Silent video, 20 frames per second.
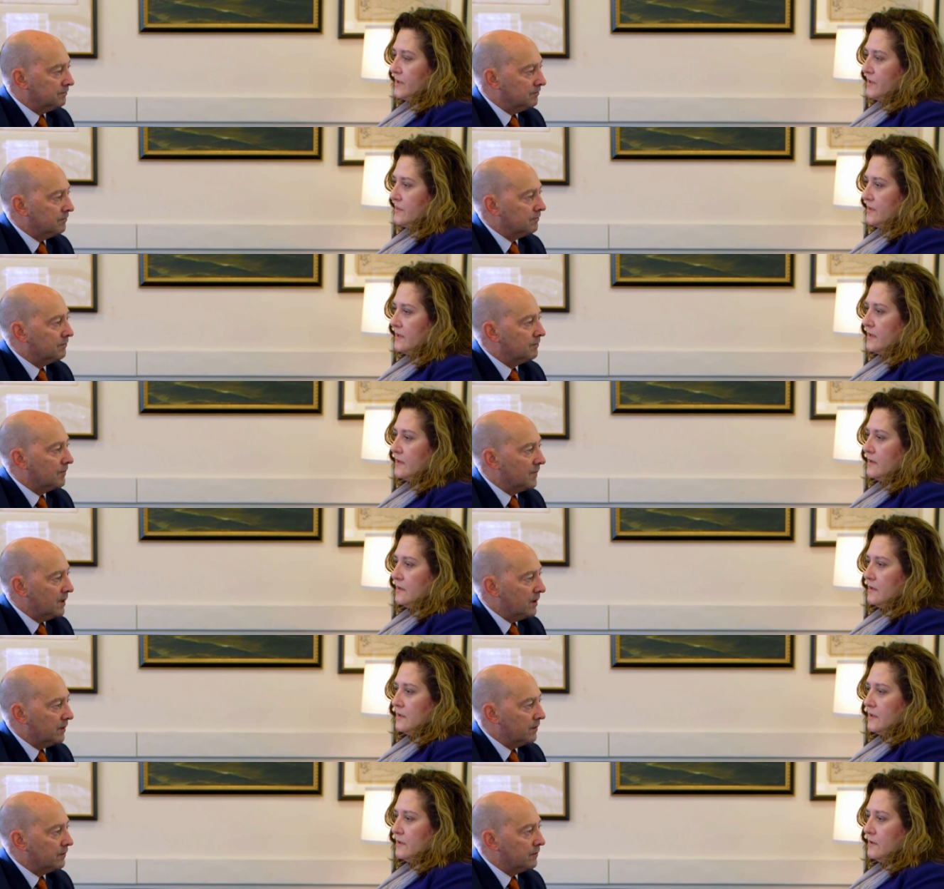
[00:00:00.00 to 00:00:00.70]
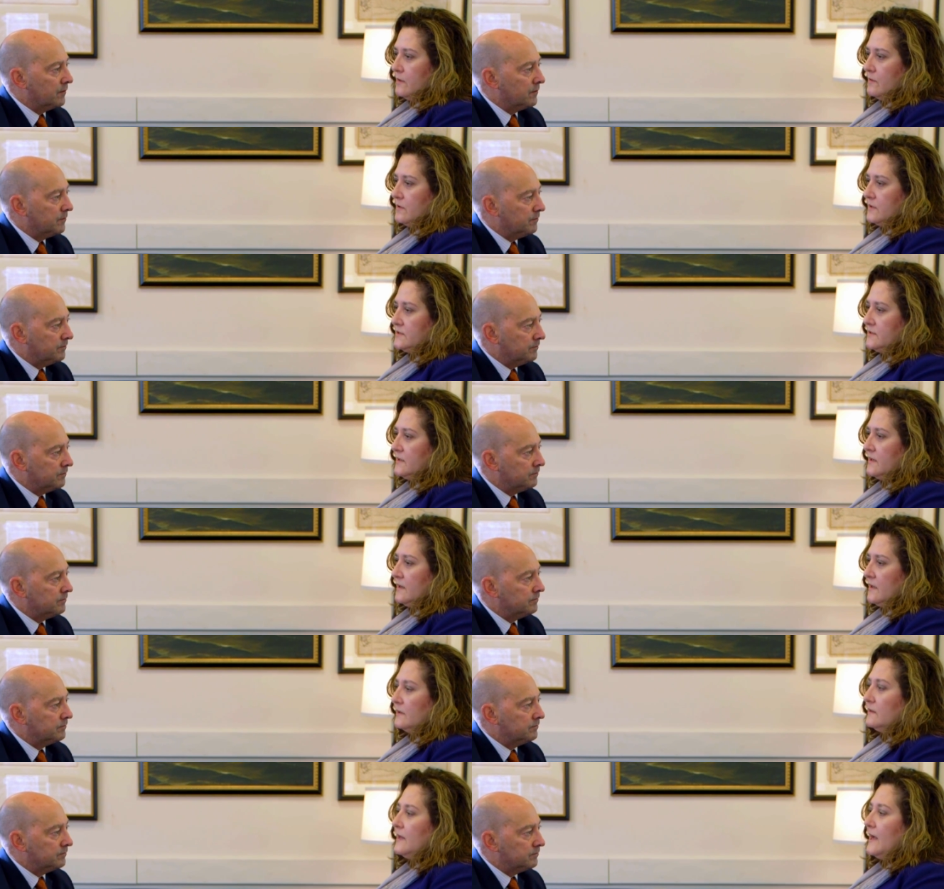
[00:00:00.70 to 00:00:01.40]
Speaker 1: I think
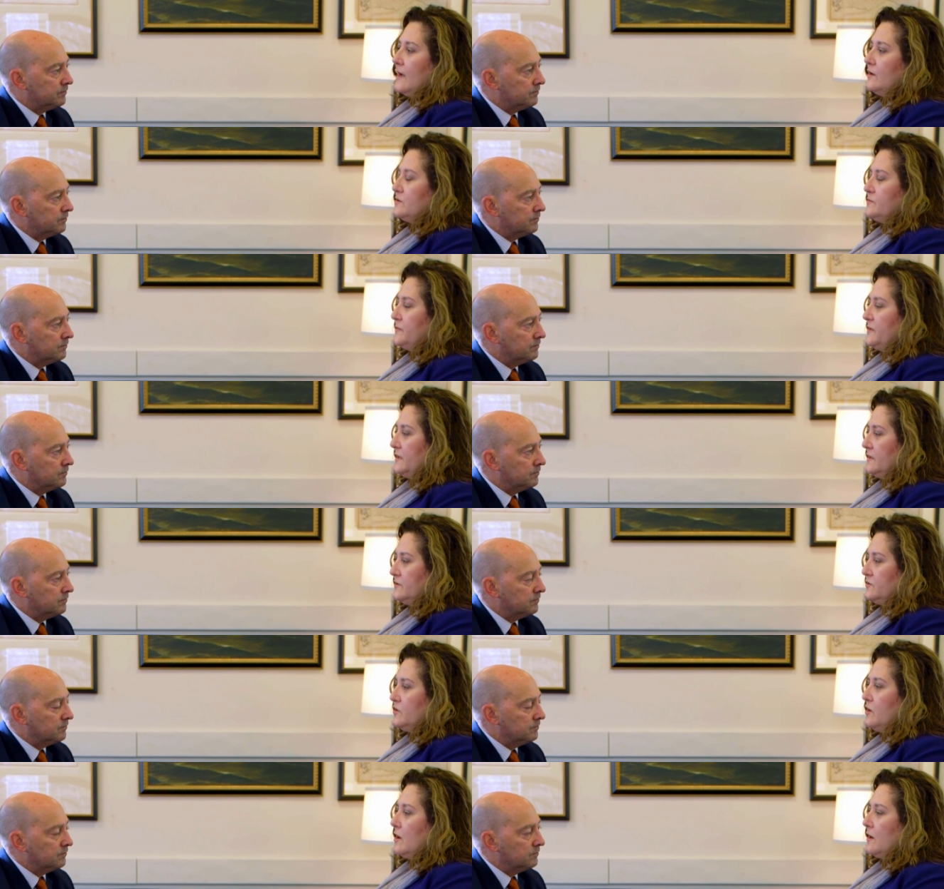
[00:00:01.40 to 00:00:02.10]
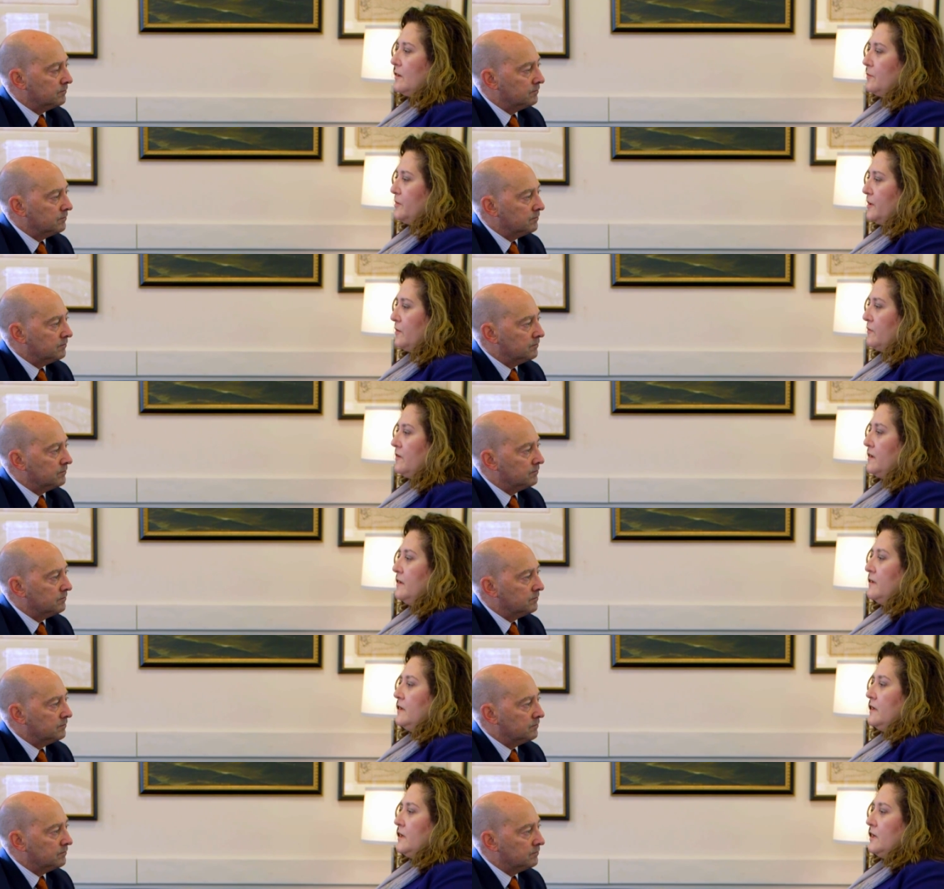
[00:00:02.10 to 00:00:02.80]
it allows me to talk about
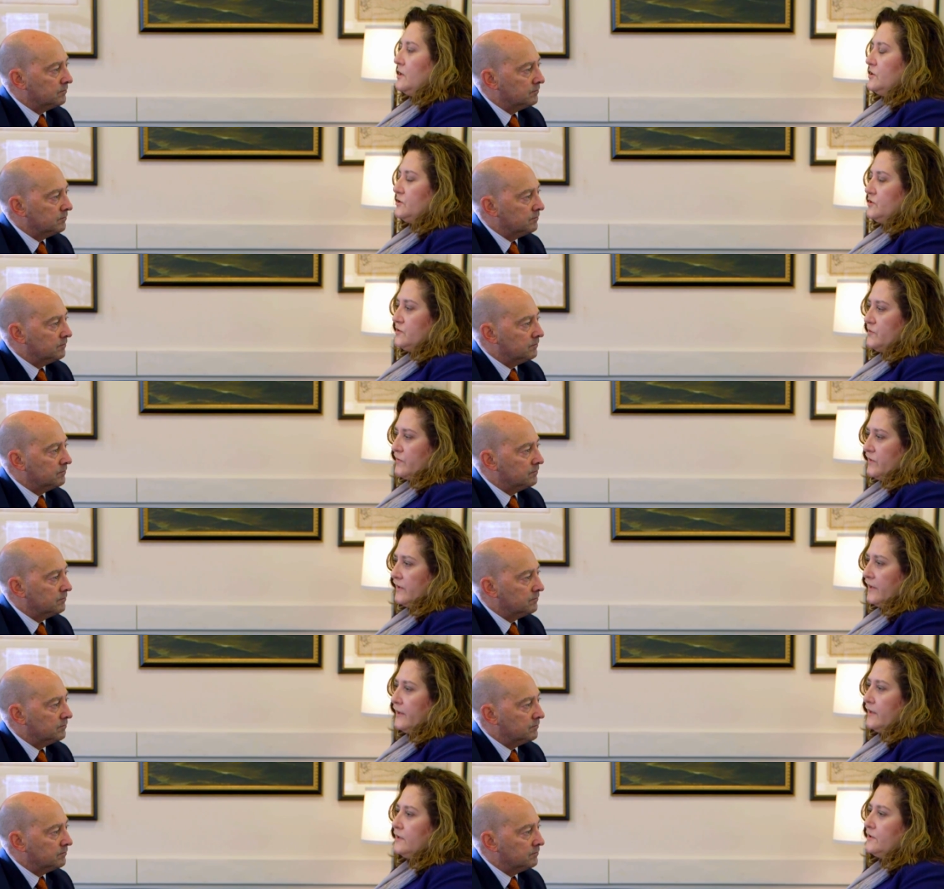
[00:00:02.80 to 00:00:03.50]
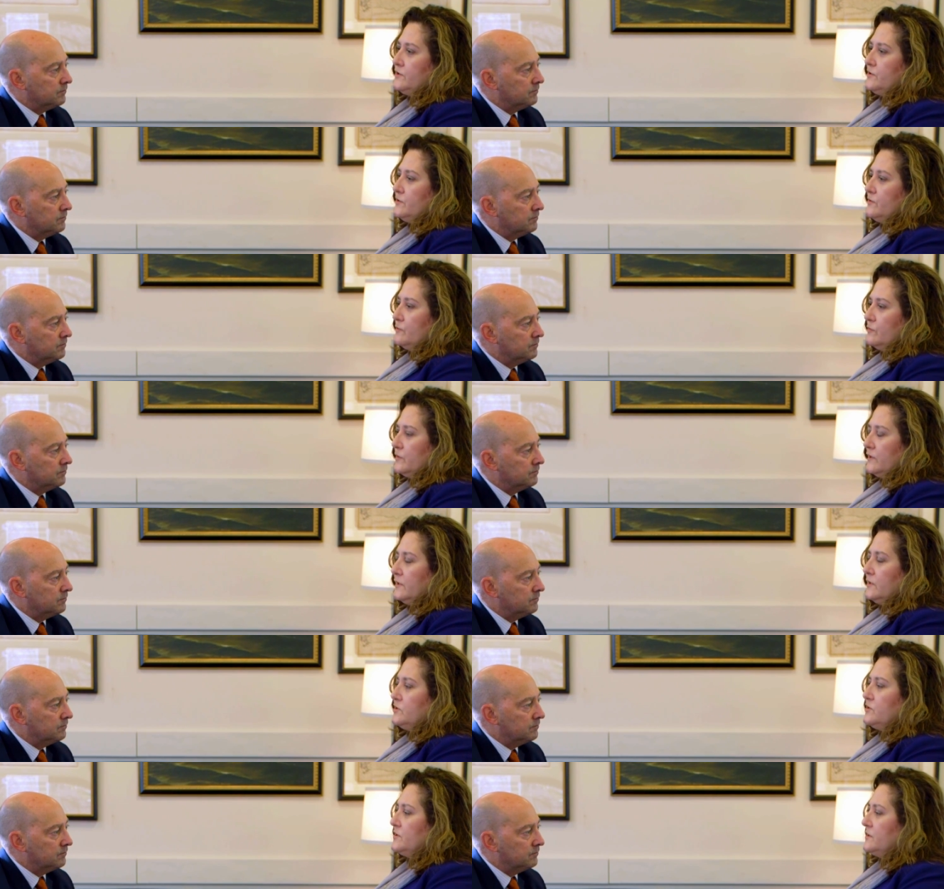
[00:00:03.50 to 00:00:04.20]
issues related to
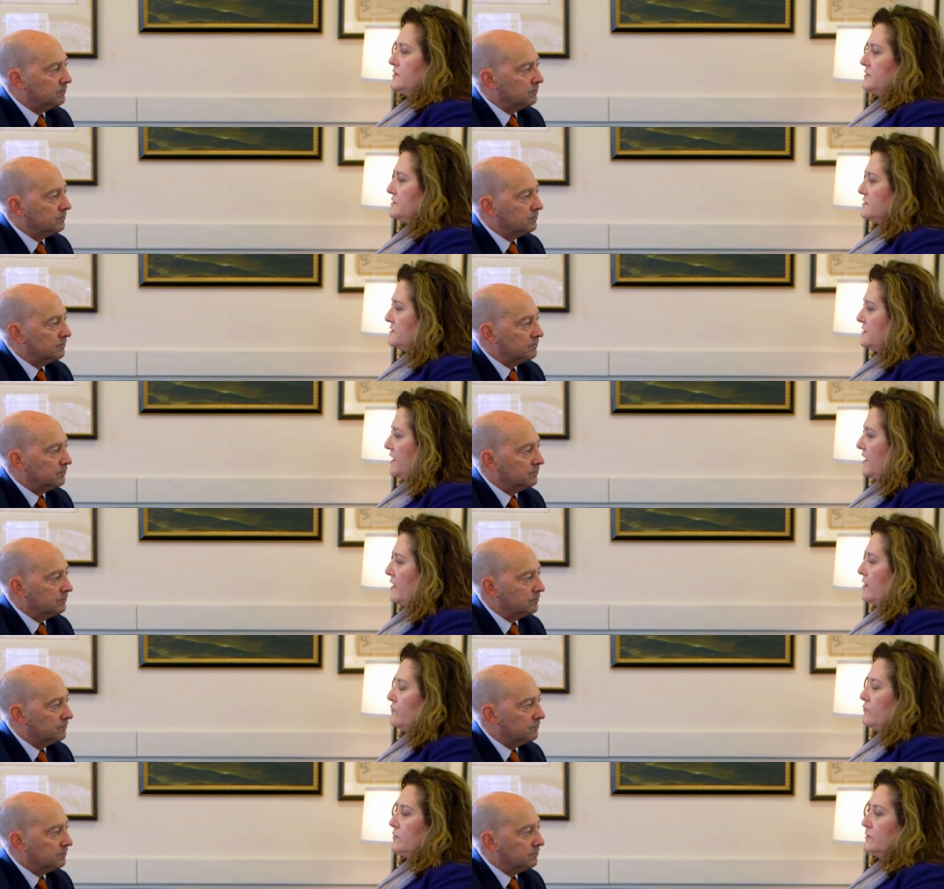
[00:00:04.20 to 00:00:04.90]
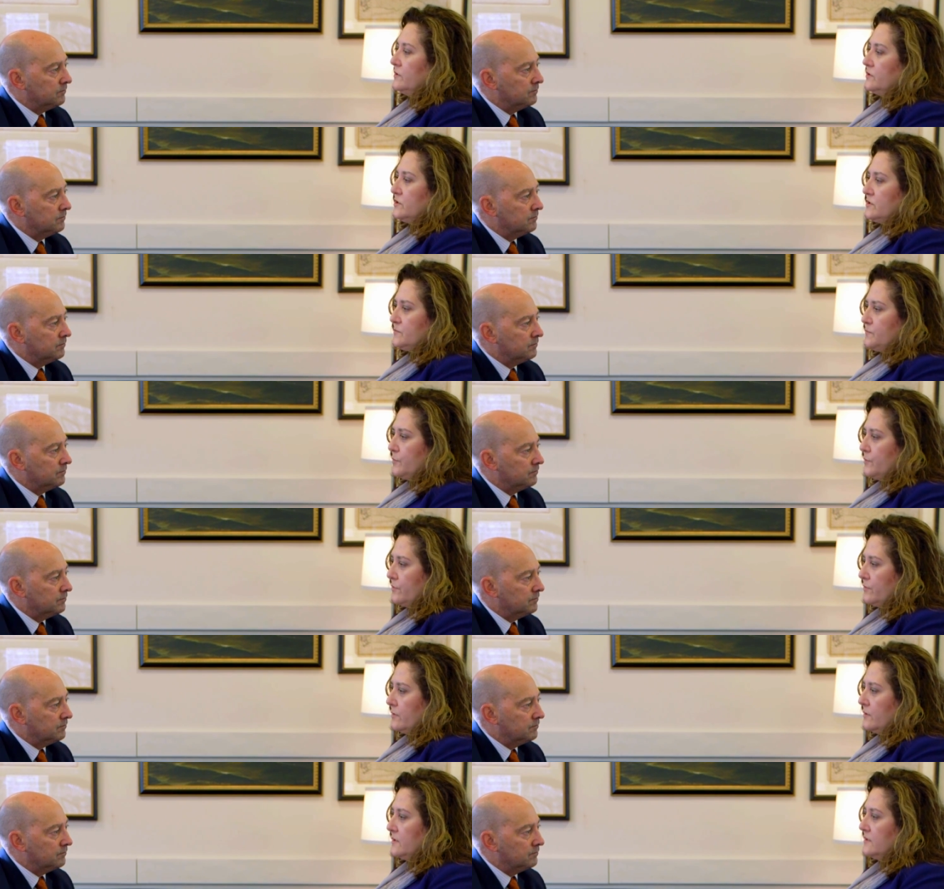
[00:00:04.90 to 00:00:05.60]
religion and state, religious
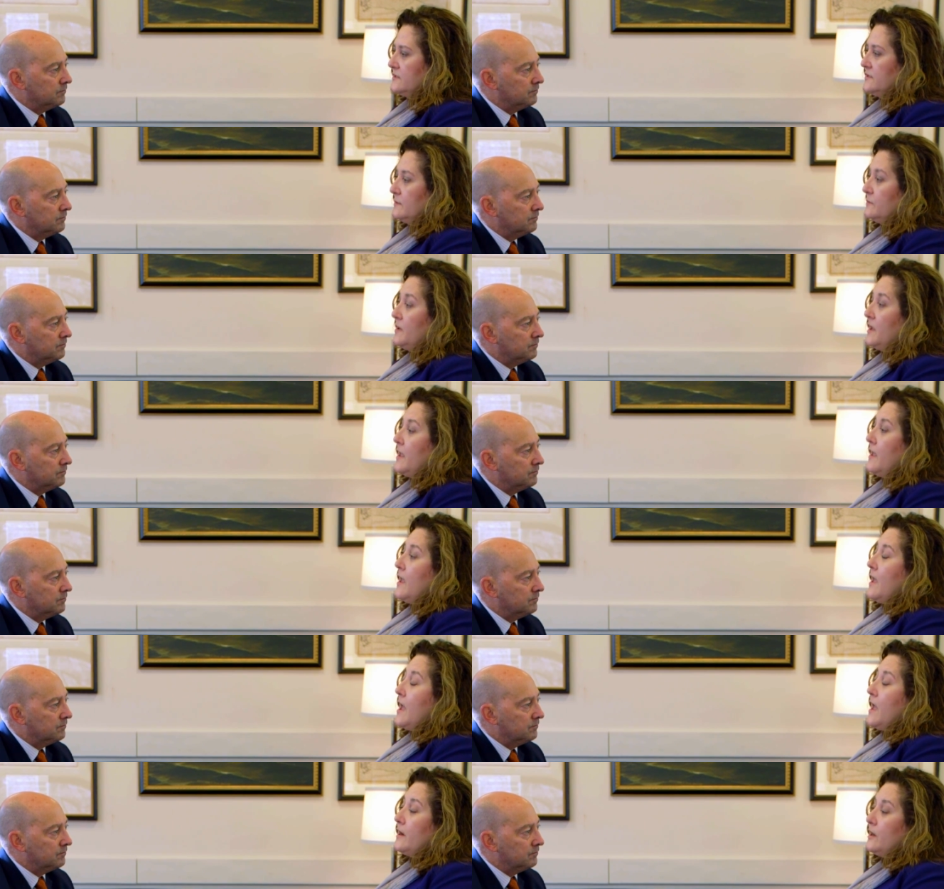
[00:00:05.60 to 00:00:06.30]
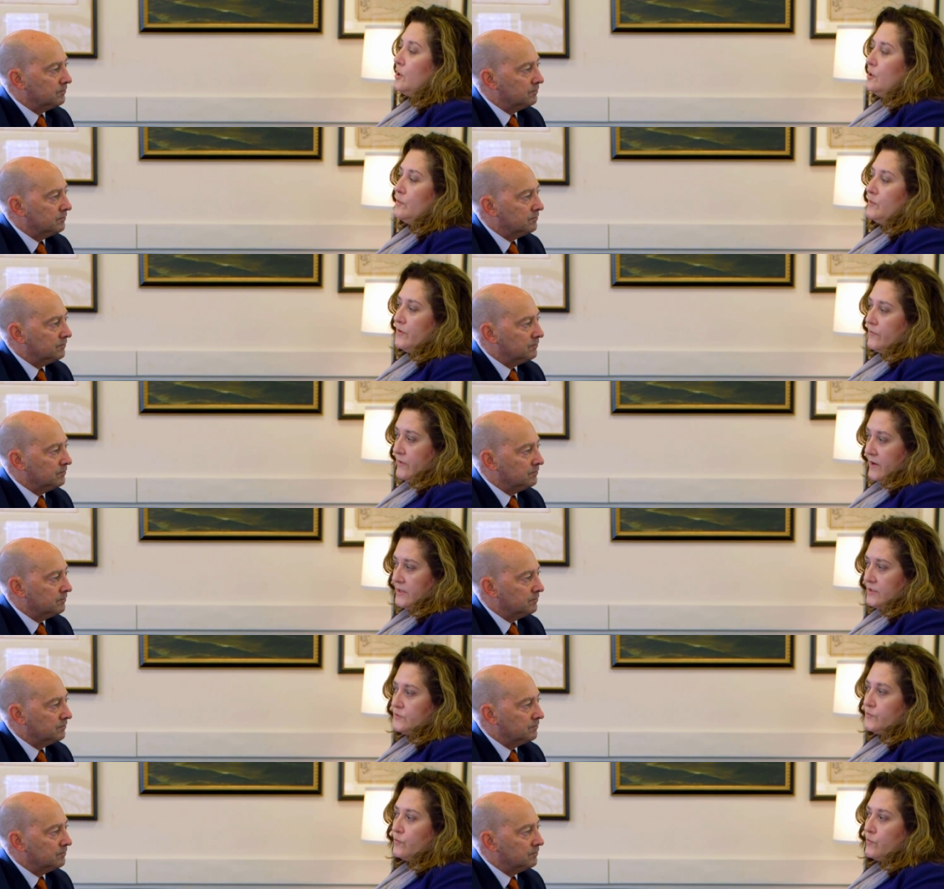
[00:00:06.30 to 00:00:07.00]
pluralism, and human
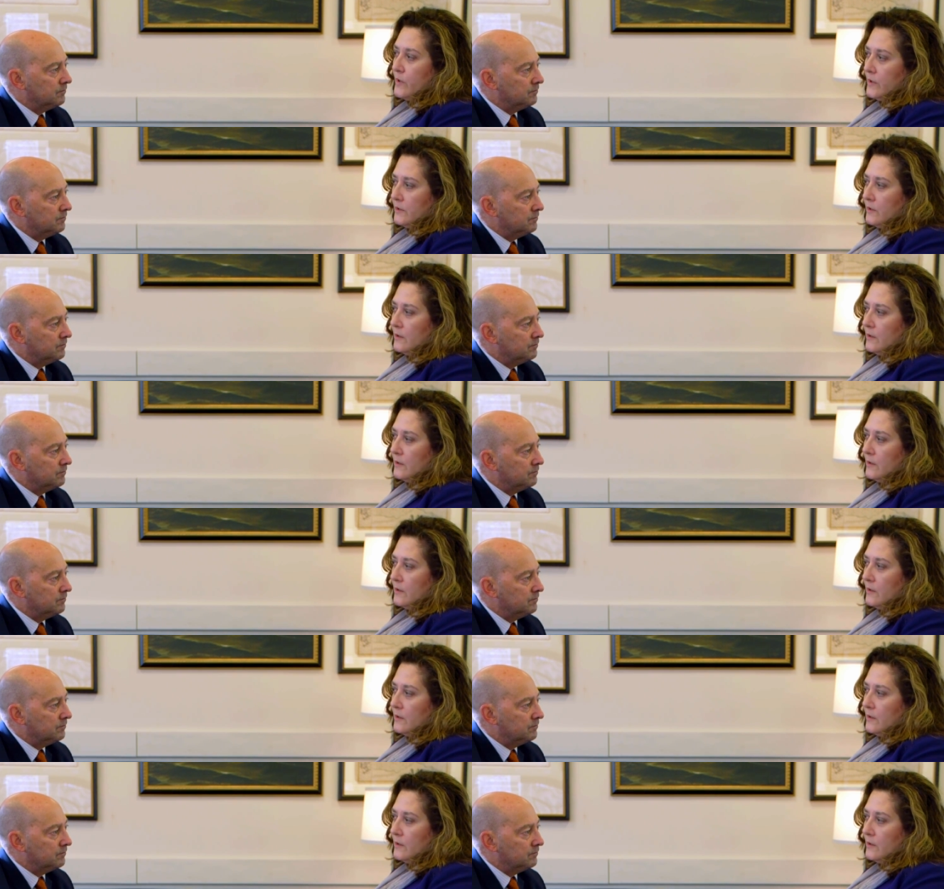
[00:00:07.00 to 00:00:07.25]
rights writ